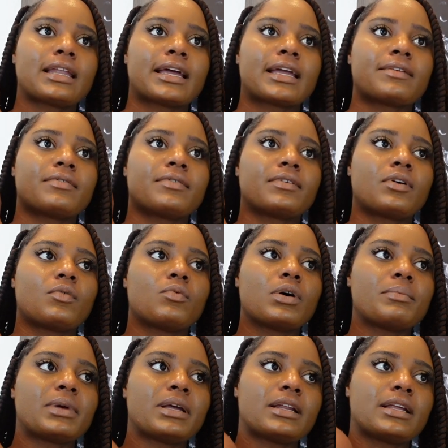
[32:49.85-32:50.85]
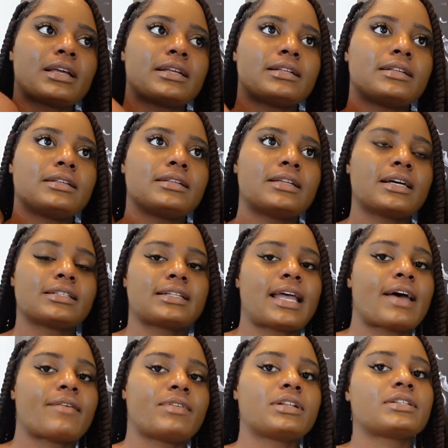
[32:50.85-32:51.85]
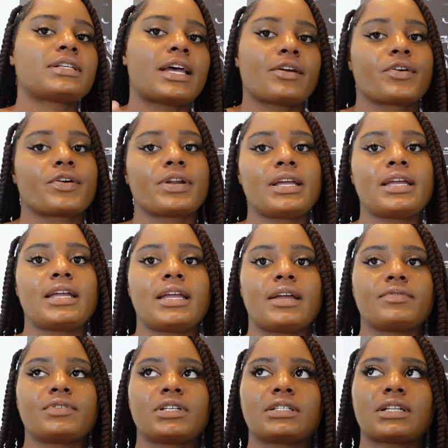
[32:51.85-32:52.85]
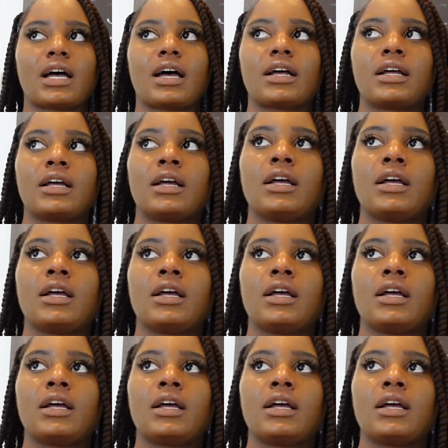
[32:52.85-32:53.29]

Like, if a woman doesn't have integrity, if she's not,